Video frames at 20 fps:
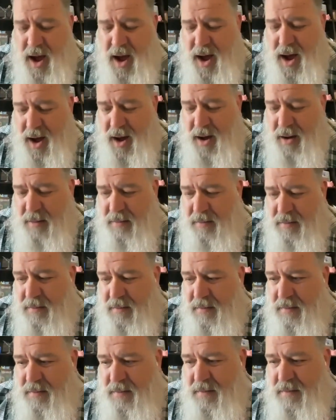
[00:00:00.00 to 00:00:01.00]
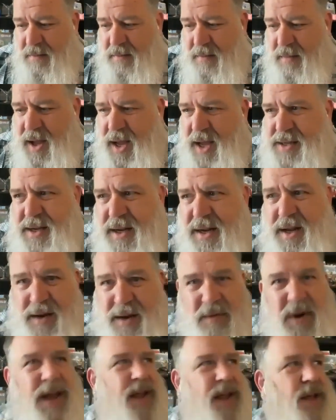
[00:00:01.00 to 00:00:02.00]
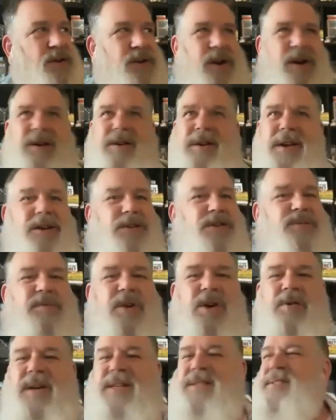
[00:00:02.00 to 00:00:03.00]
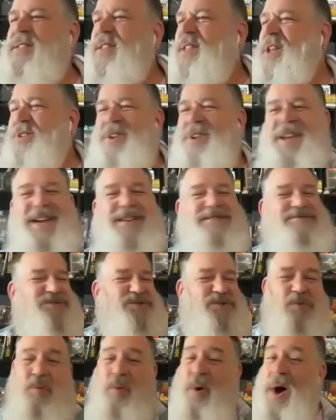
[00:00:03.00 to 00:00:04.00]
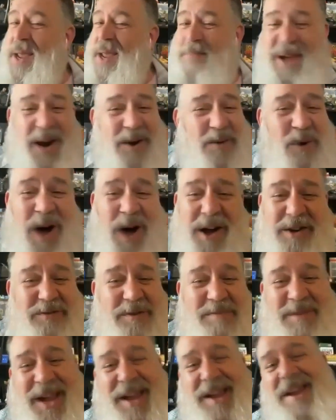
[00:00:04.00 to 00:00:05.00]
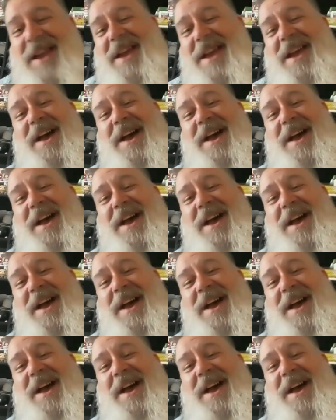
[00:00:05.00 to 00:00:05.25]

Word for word: Um, Where's that? It's in right here in Hillsboro. It's literally 20 minute walk from me.